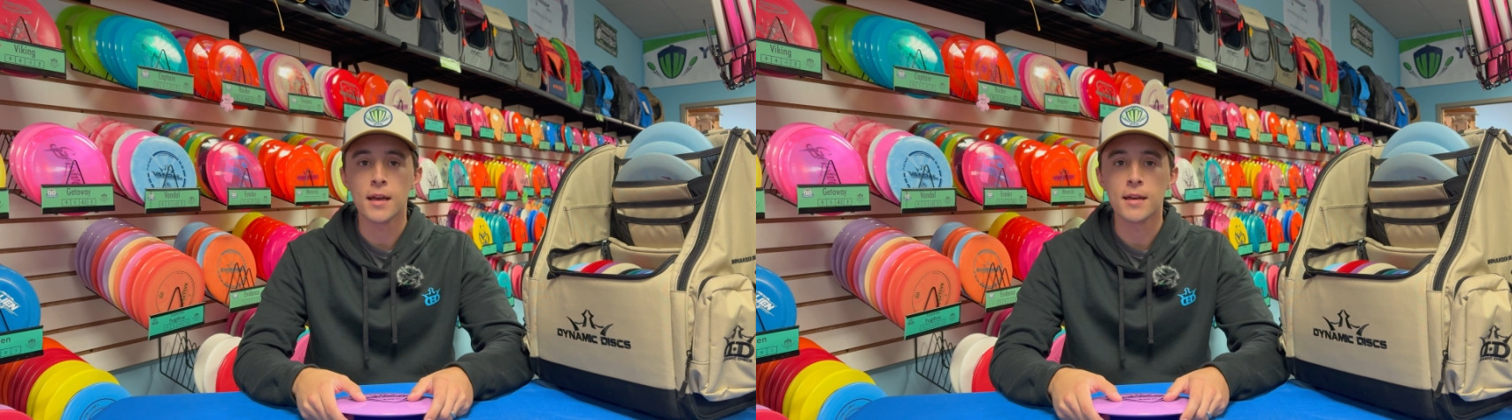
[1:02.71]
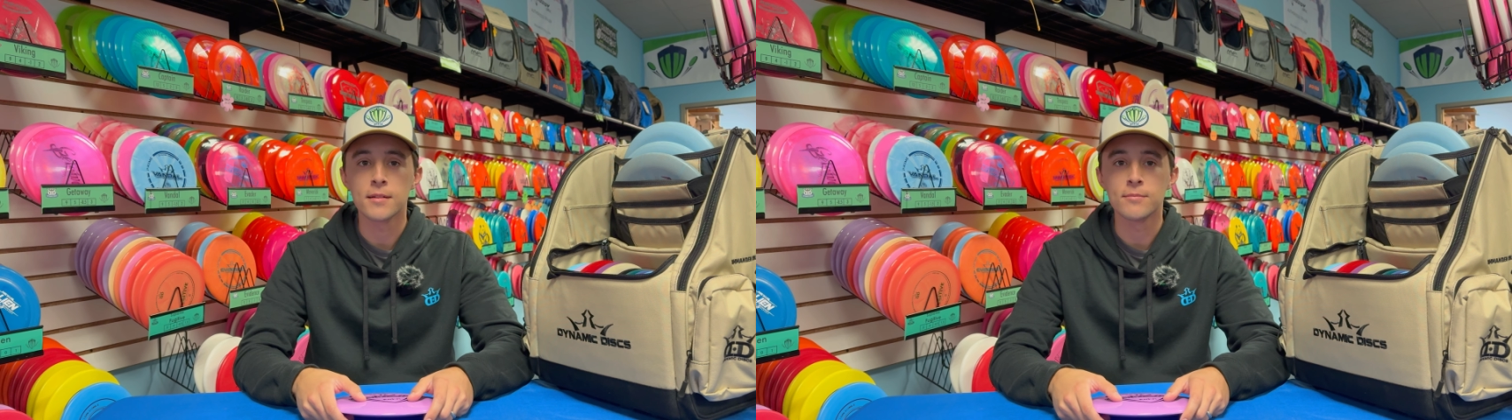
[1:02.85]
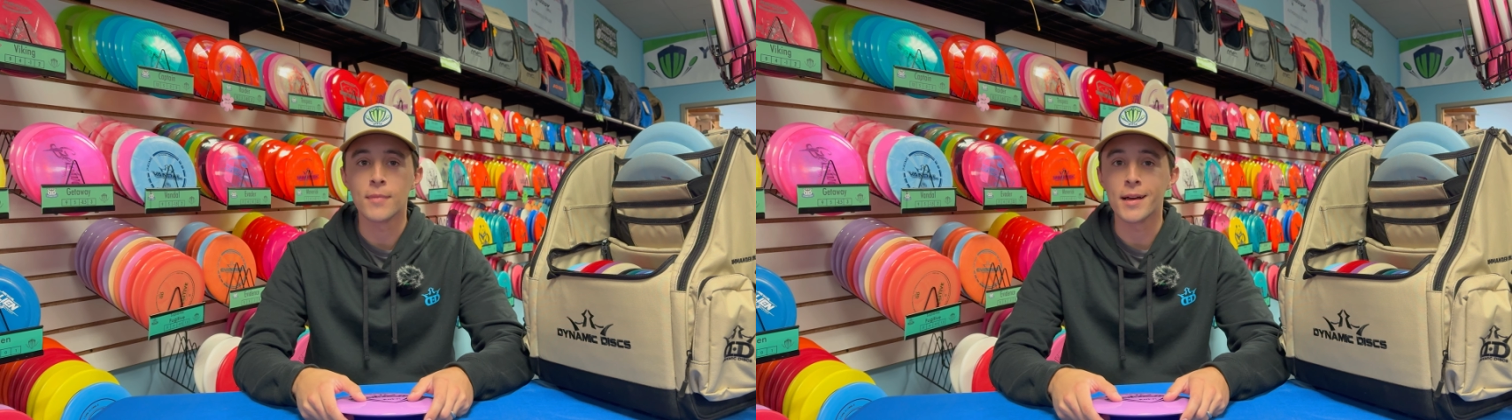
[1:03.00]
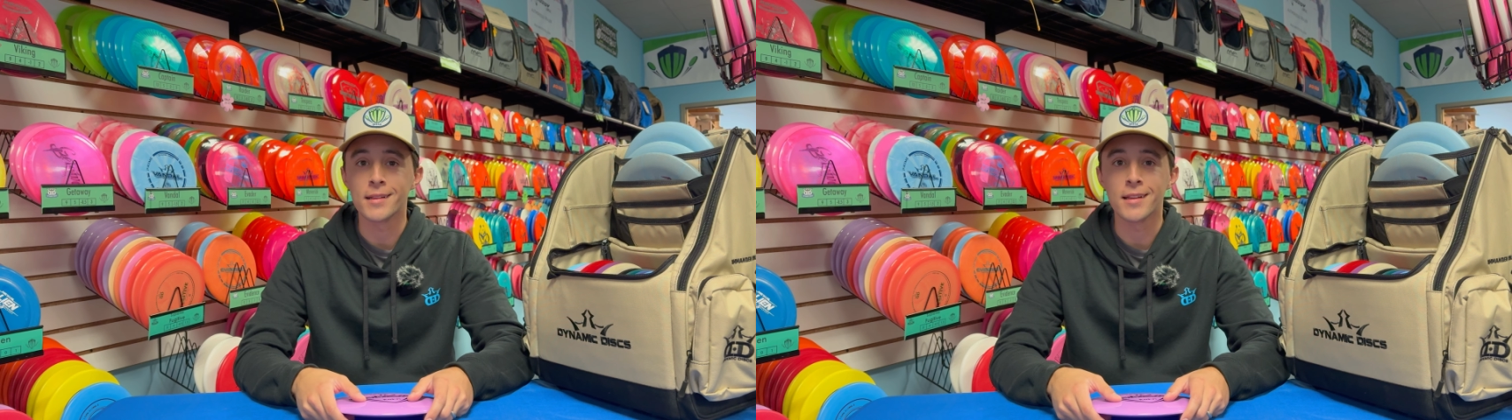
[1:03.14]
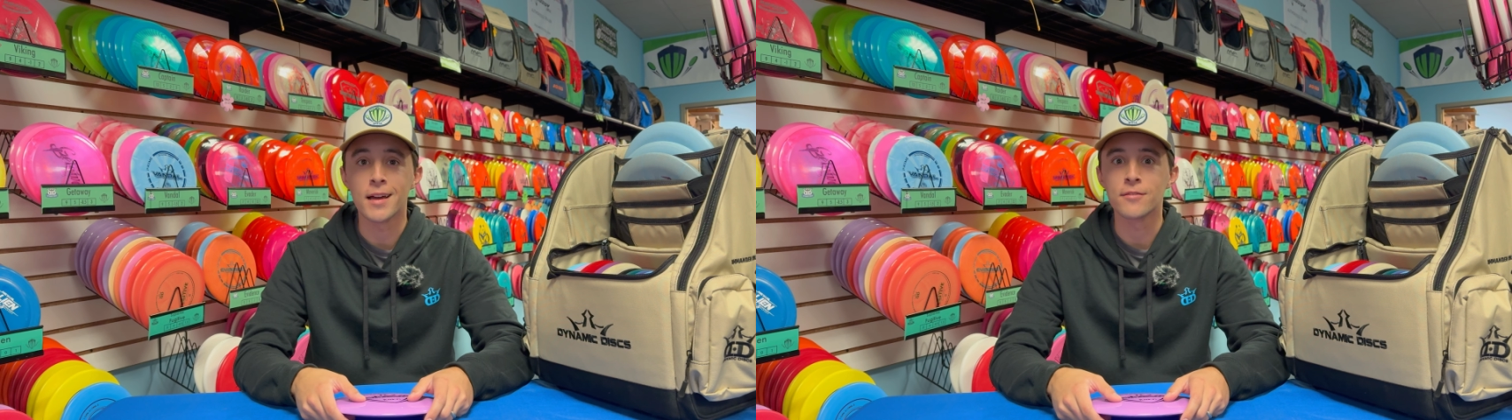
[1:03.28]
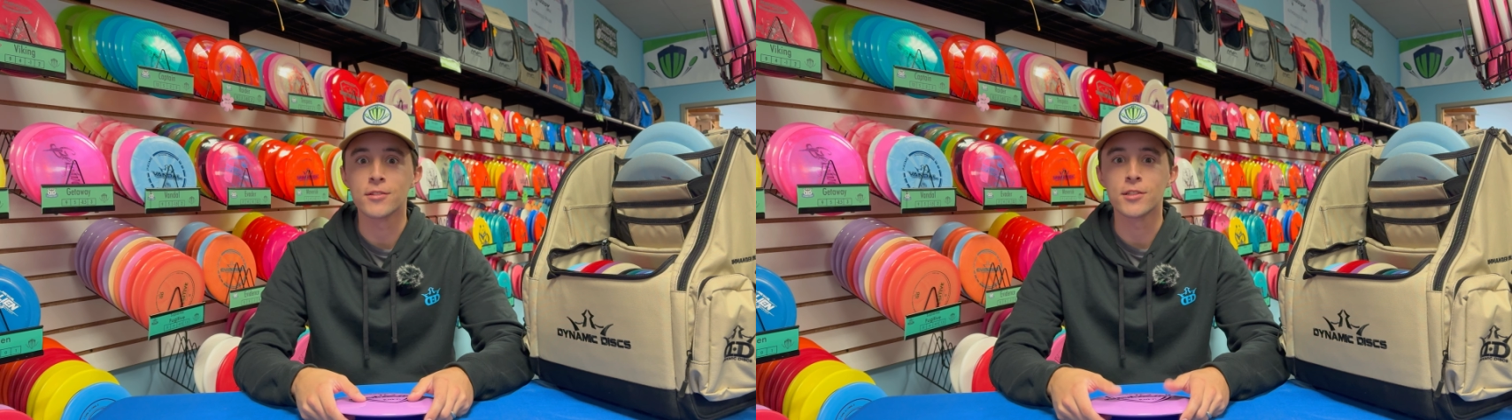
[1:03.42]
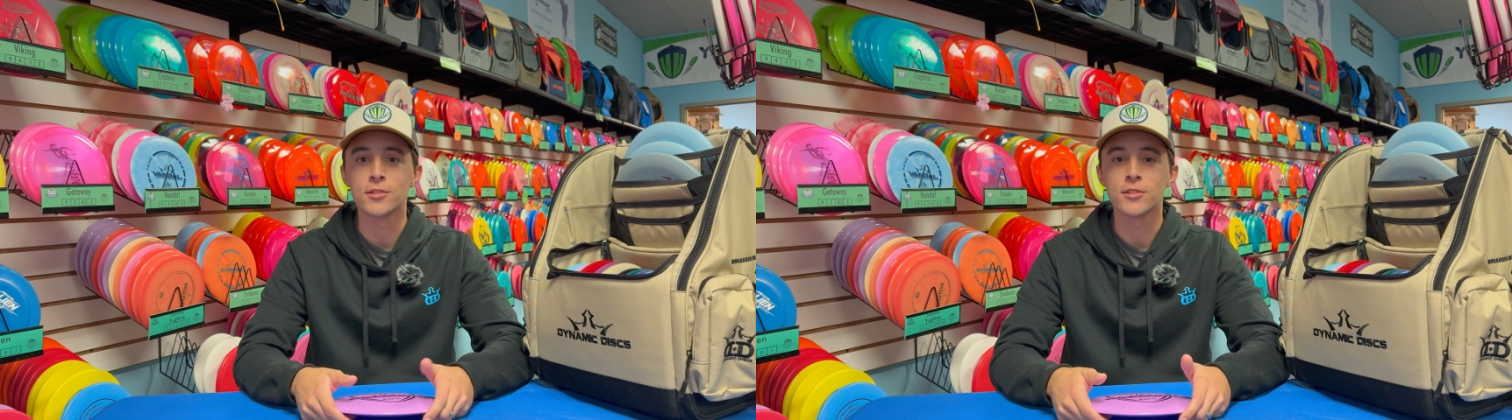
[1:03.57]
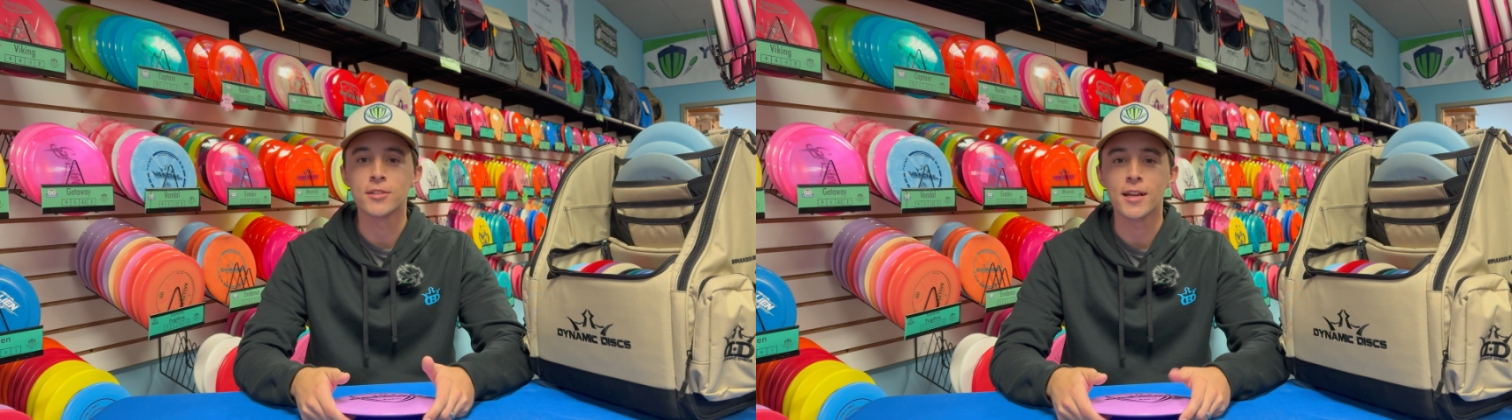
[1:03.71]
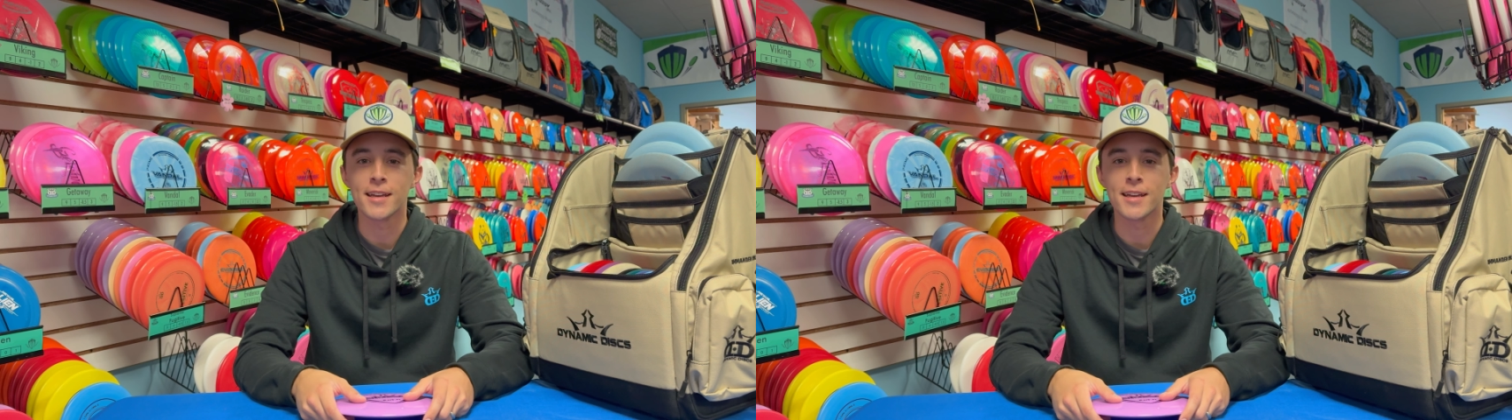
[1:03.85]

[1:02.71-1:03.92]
and my livelihood,